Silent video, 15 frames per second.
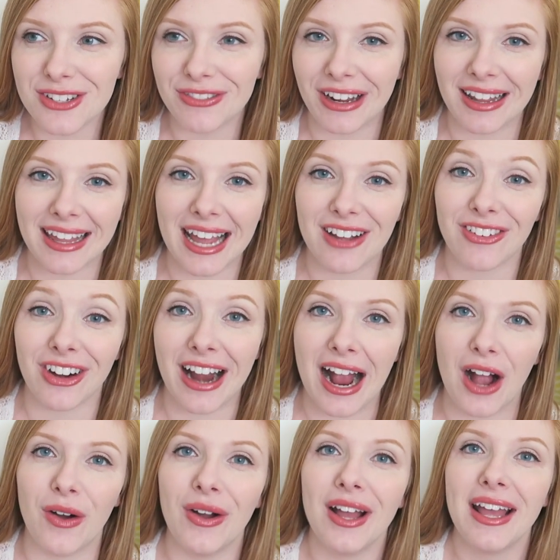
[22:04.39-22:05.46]
to finally have her
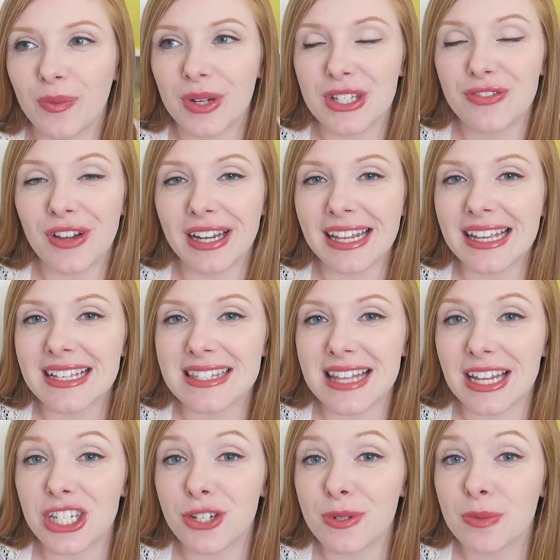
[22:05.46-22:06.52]
out. What's funny is
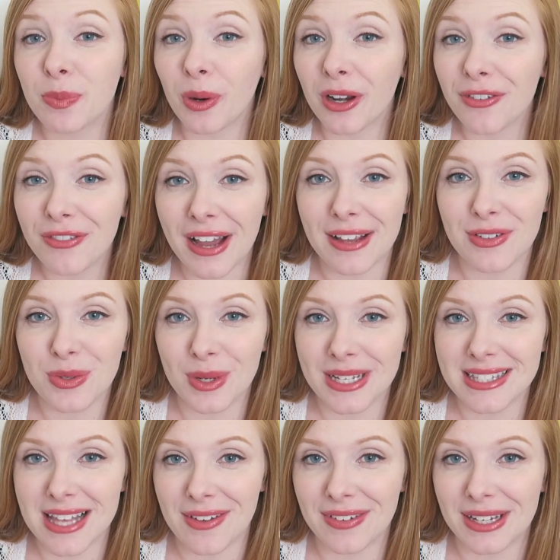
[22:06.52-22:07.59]
that she was born at
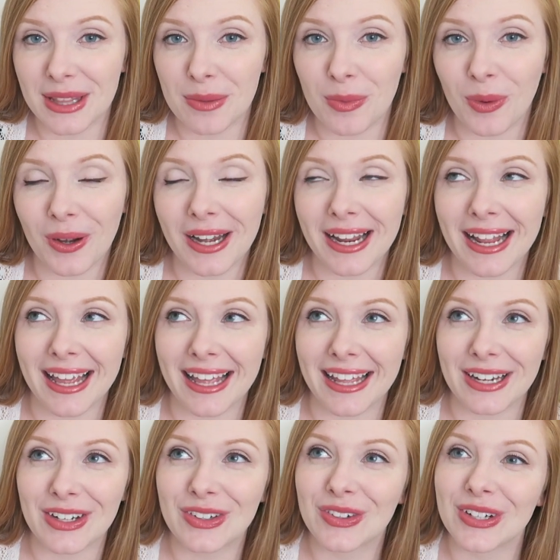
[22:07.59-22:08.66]
5.27 in the morning
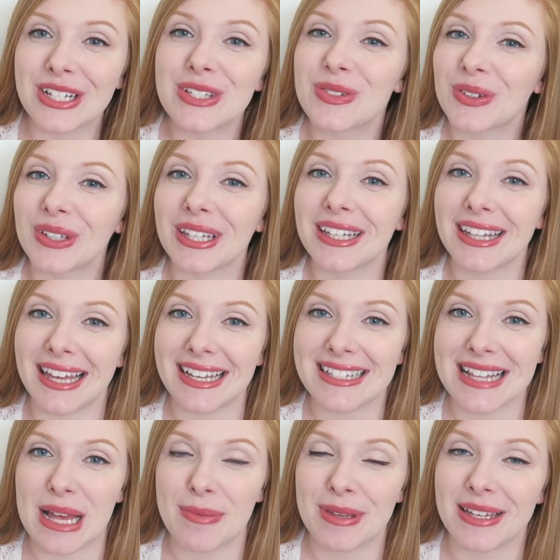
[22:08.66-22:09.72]
and Chris really likes
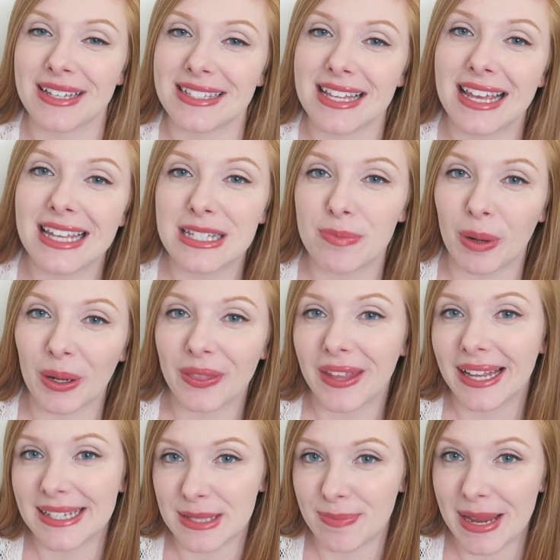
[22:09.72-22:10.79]
that because his
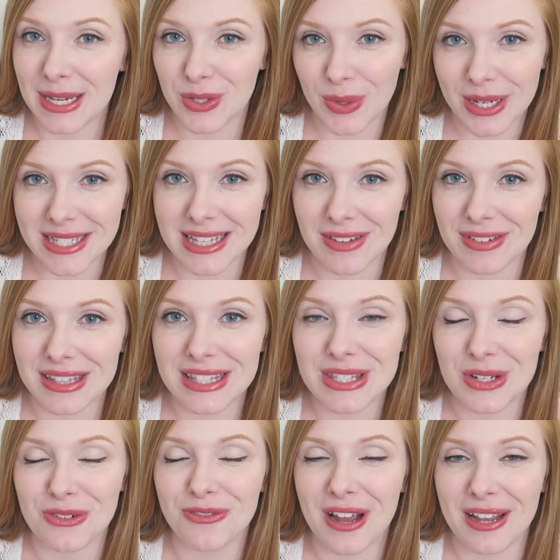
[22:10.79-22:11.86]
birthday is May 27th,
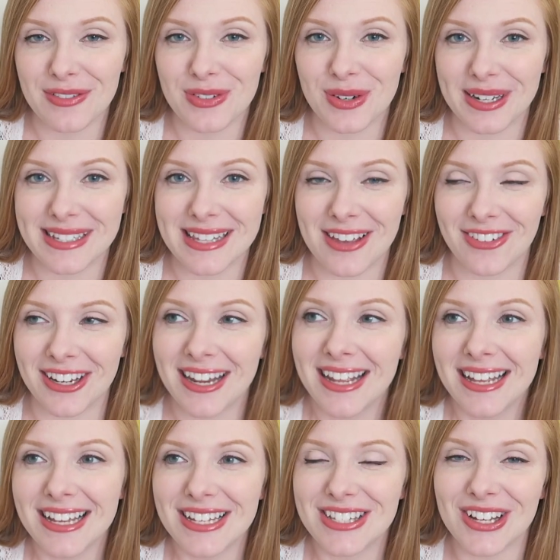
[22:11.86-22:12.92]
so 5.27.
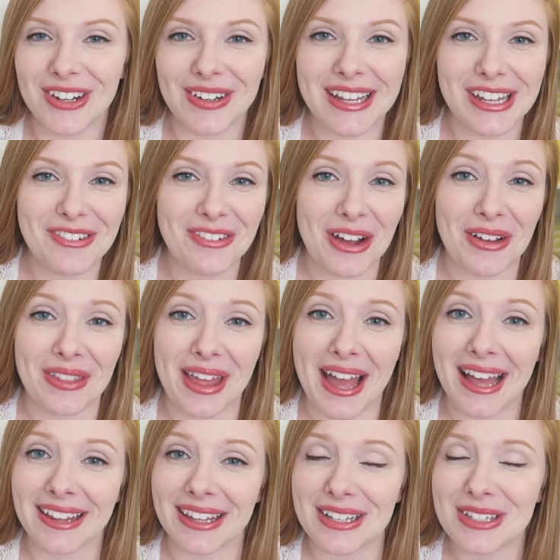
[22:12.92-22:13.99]
So he found
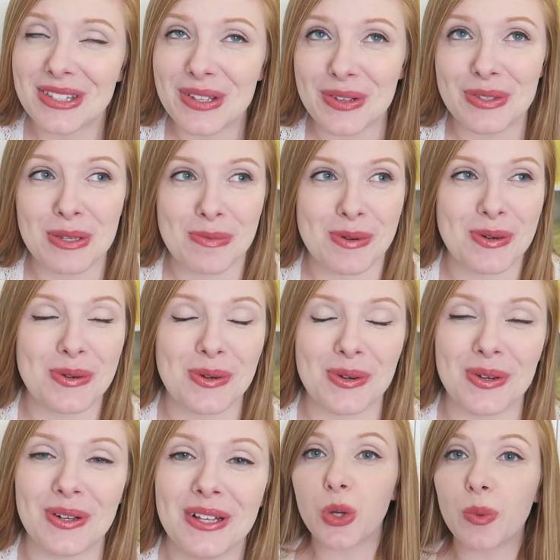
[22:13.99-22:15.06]
that like so super
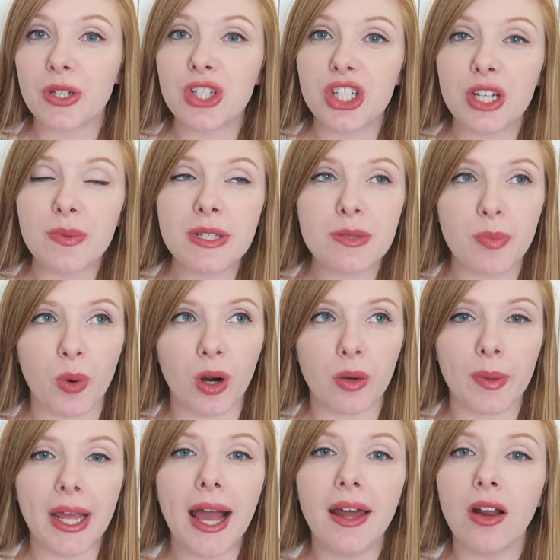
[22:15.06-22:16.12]
cool. So when she was
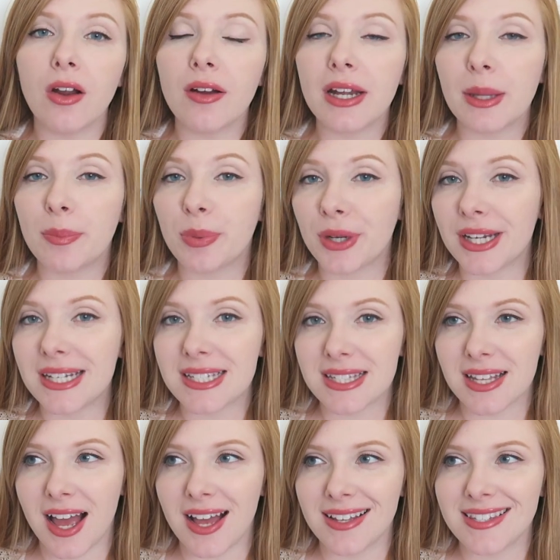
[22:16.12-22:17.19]
born, we had already
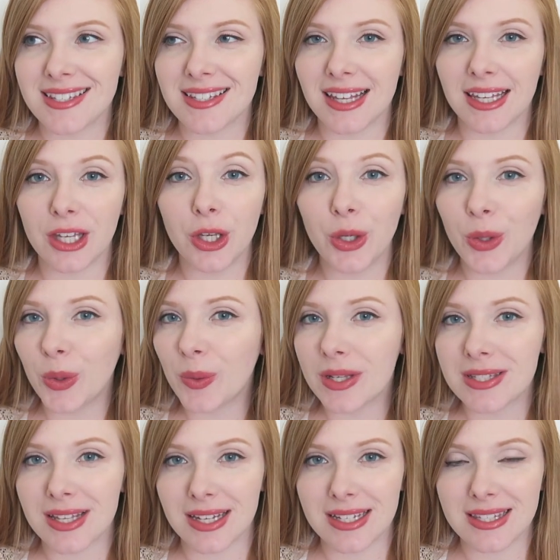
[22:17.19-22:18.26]
pre-discussed like who
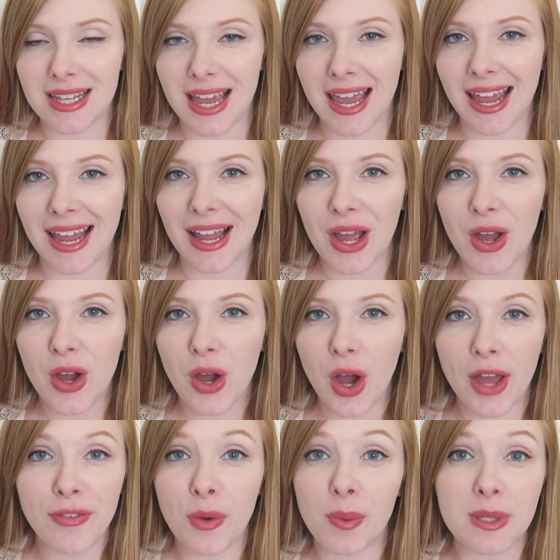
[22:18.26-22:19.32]
was gonna say
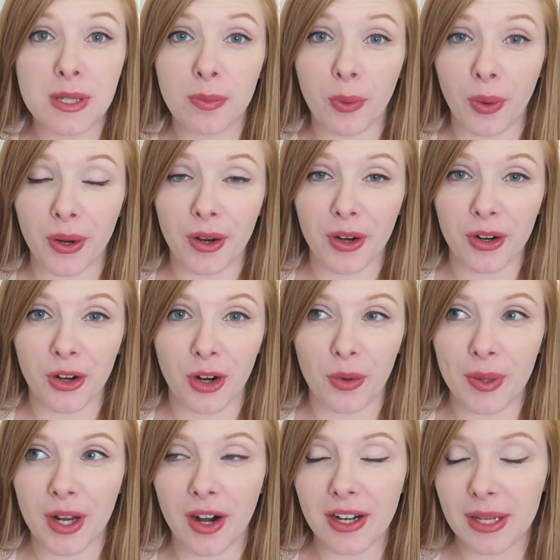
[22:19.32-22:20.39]
if it was a boy or a girl.
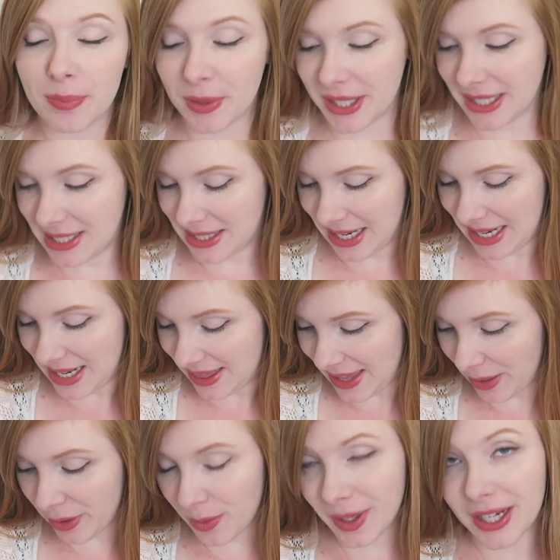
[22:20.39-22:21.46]
We already pre-decided
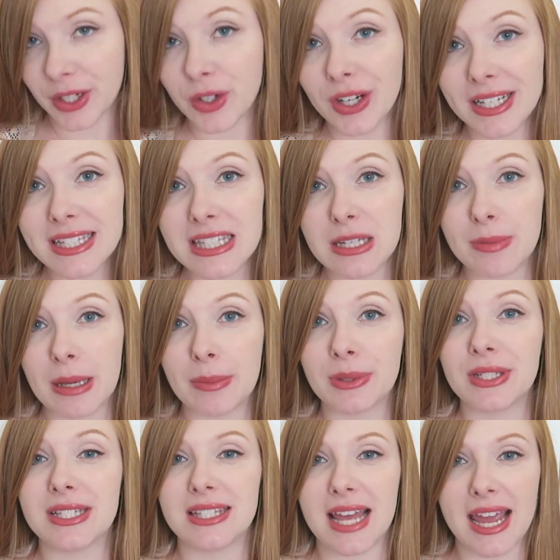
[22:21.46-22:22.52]
that we wanted Chris to be
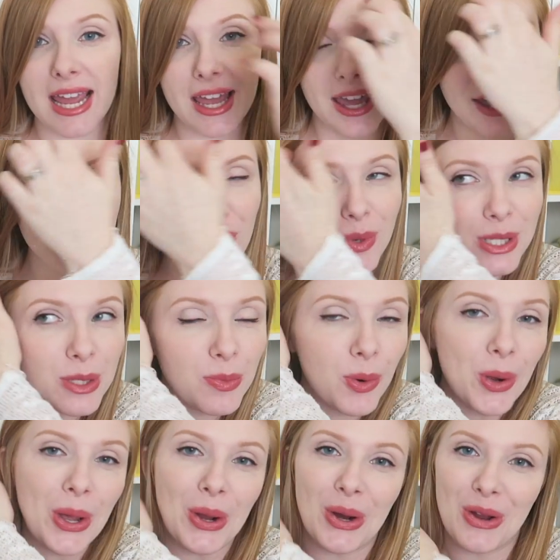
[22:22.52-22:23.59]
able to say if it was a
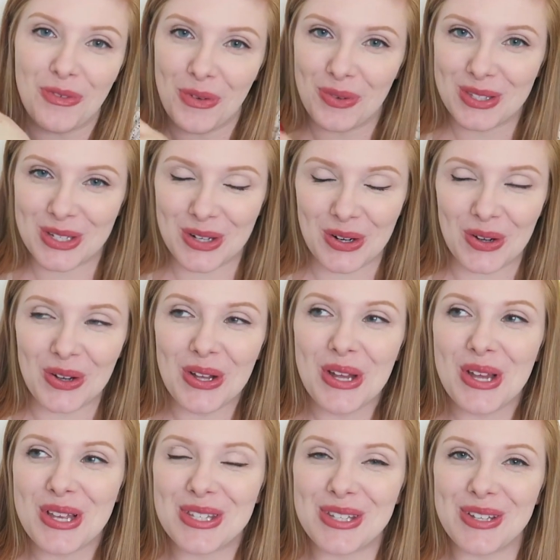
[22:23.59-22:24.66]
boy or if it was a girl.
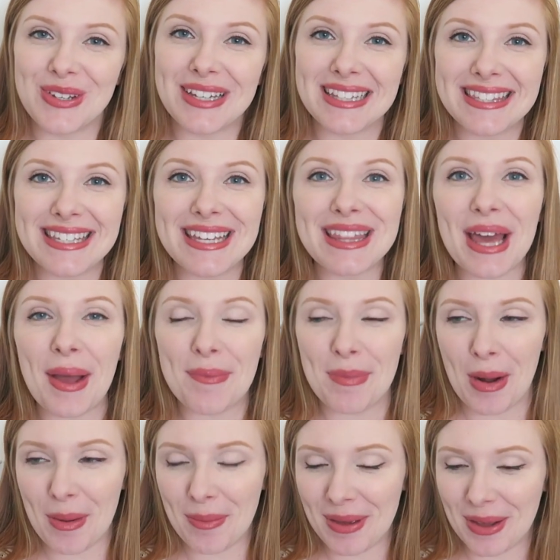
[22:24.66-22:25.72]
So you can see that
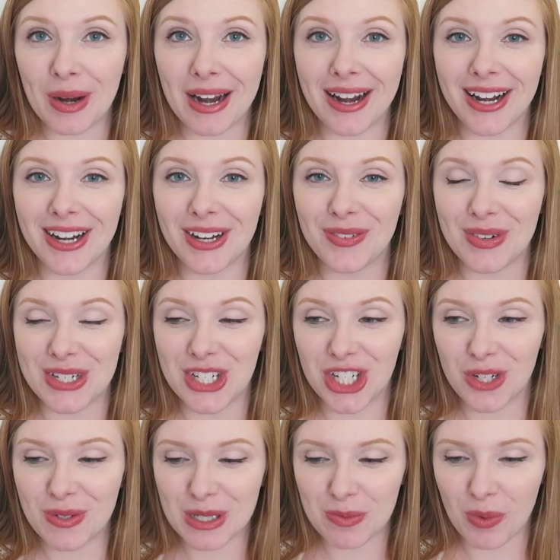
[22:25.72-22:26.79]
moment where when
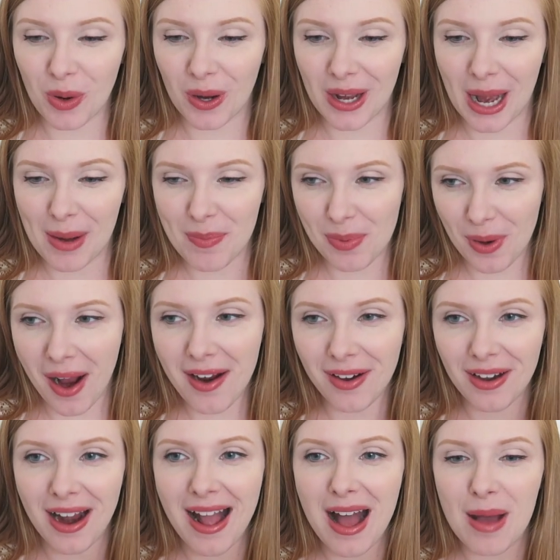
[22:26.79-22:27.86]
she was born, I brought
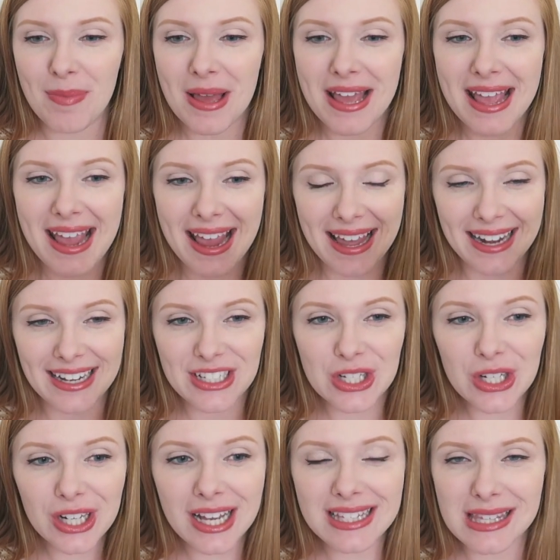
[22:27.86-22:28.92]
her up and it
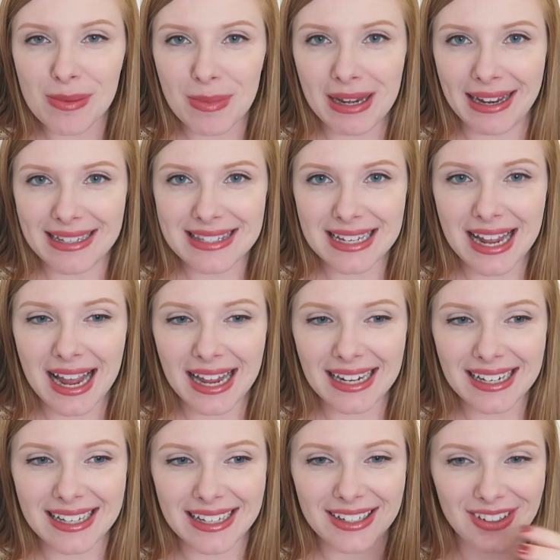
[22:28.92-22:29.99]
took us a minute to
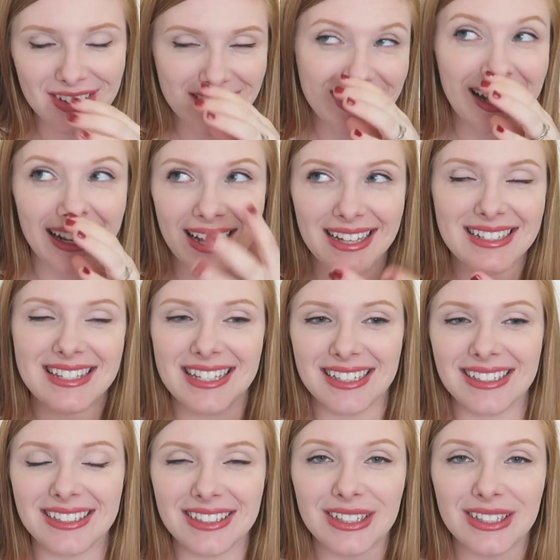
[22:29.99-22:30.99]
kind of, or a second, to